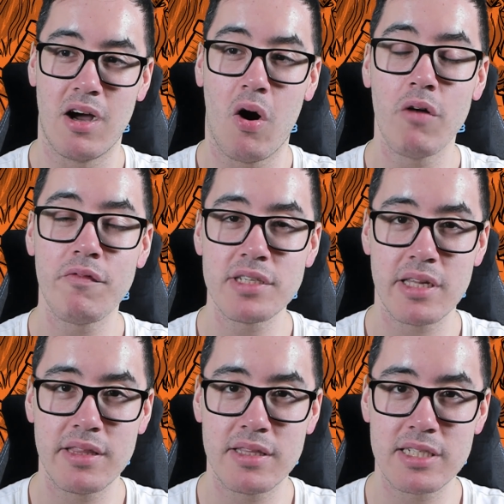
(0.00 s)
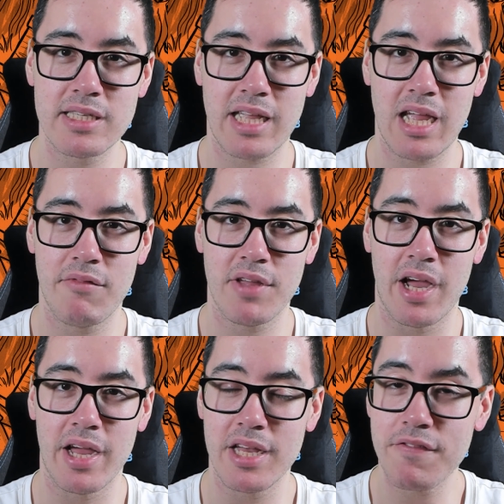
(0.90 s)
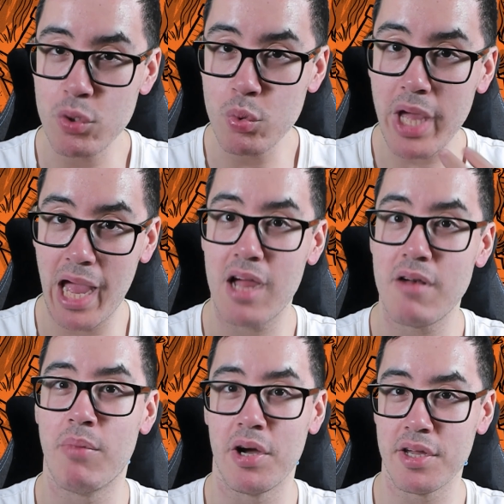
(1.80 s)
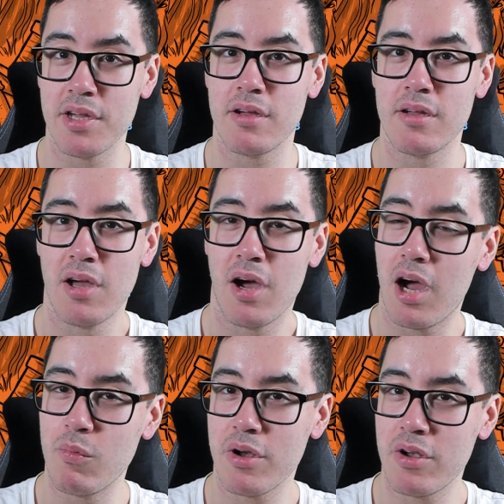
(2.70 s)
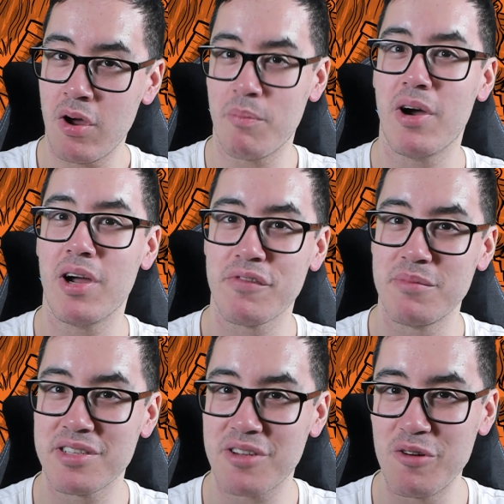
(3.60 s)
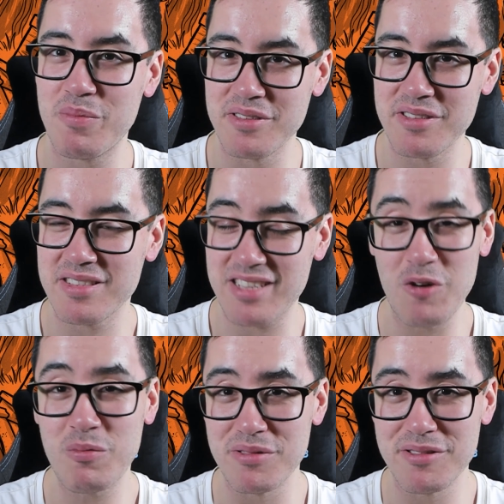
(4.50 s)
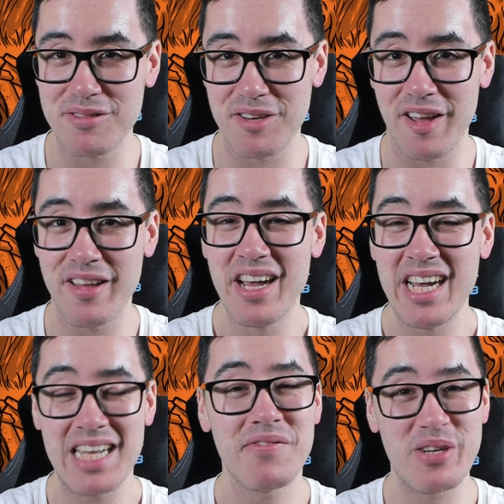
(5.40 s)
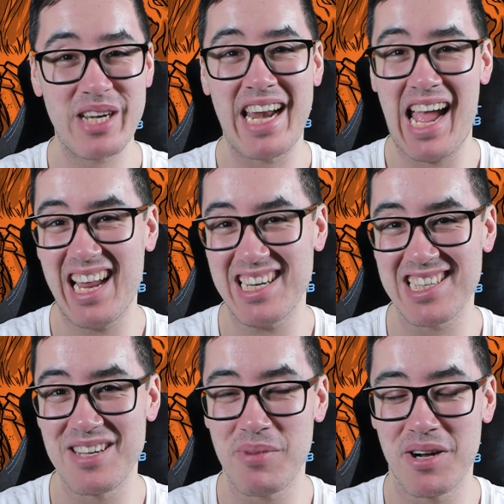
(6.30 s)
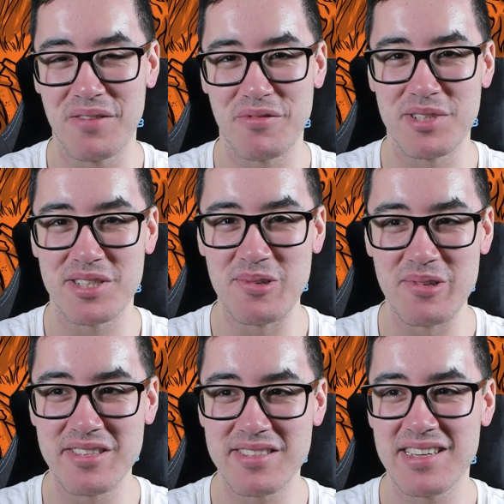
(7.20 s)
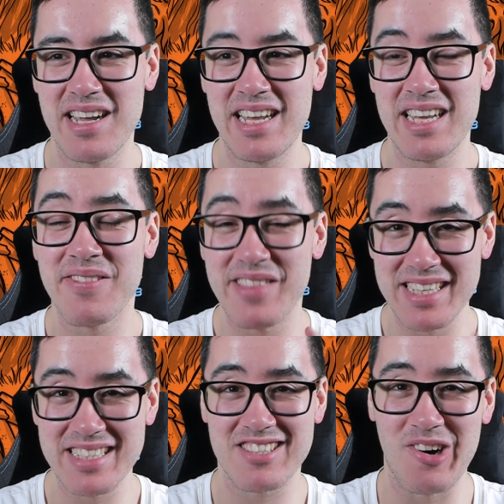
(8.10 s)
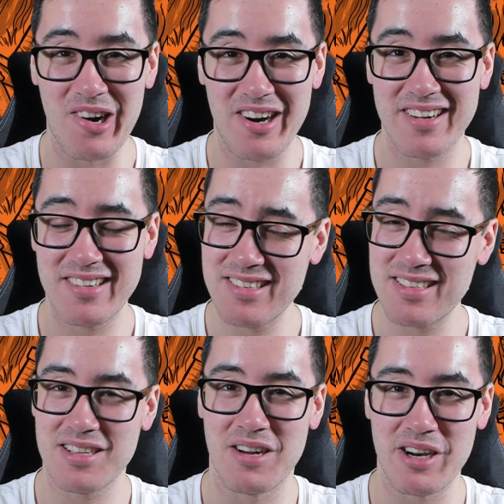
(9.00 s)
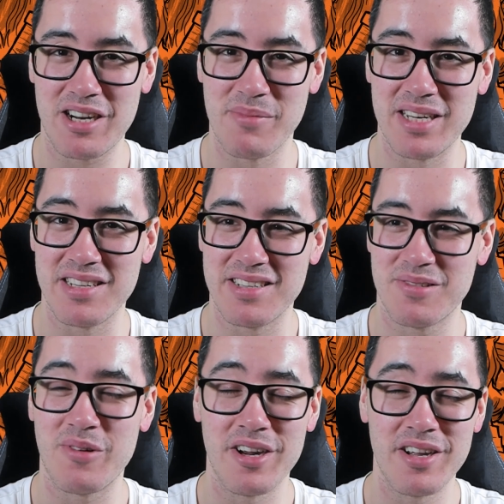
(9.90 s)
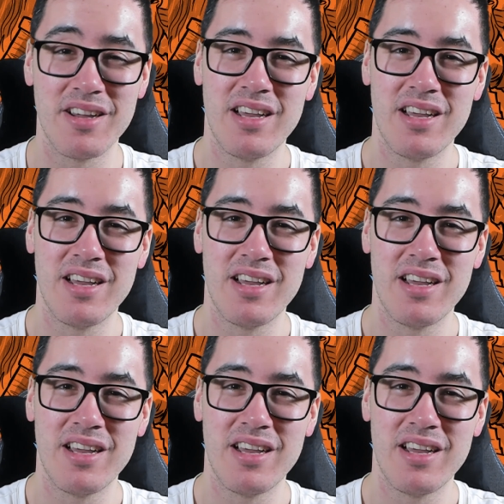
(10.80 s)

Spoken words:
Obviously, this is the caveat. If you can buy it, I would not buy from scalpers, yeah. If you can actually buy it from stores, if there's stock, I recommend it, right?